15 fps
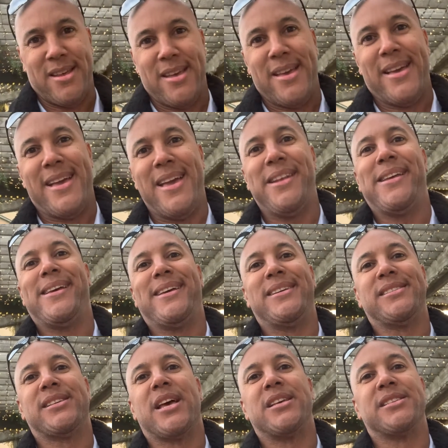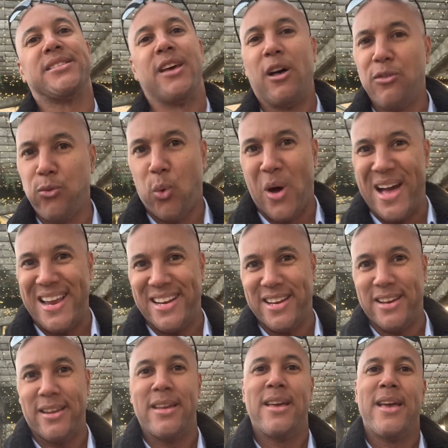It is
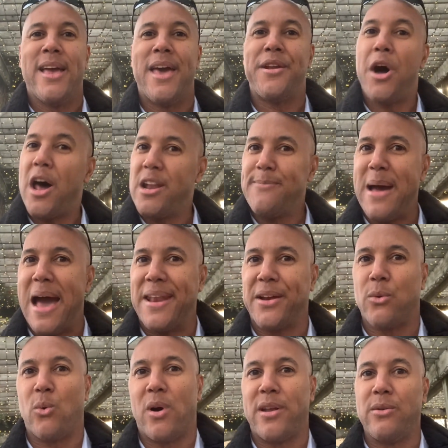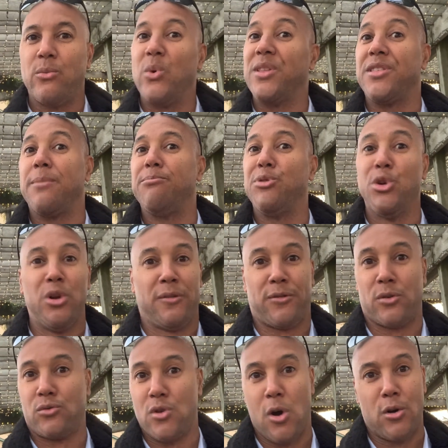self-winding, an automatic one with a
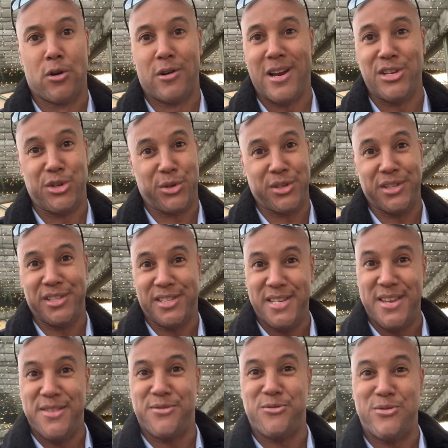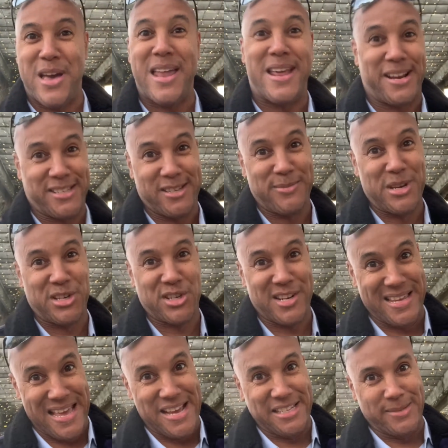beautiful rotor, as you can see through that exhibition
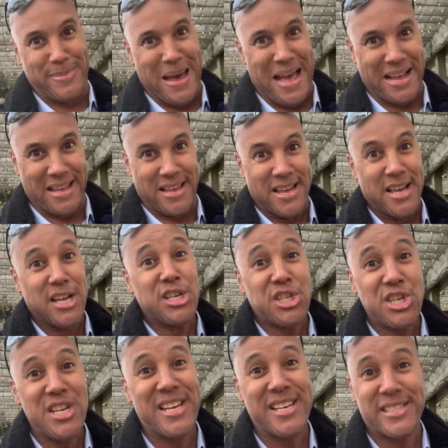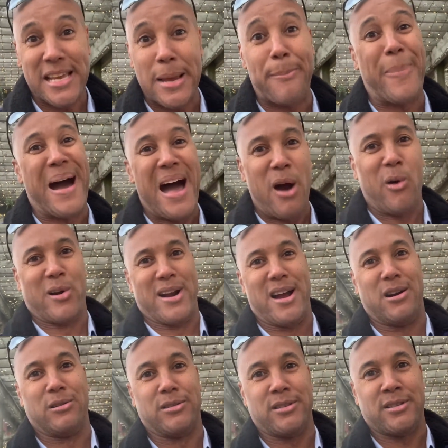caseback. She is a
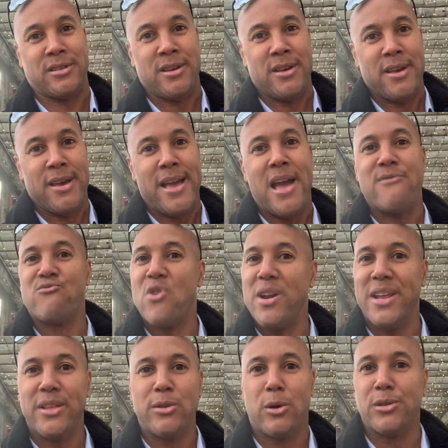powerhouse and running those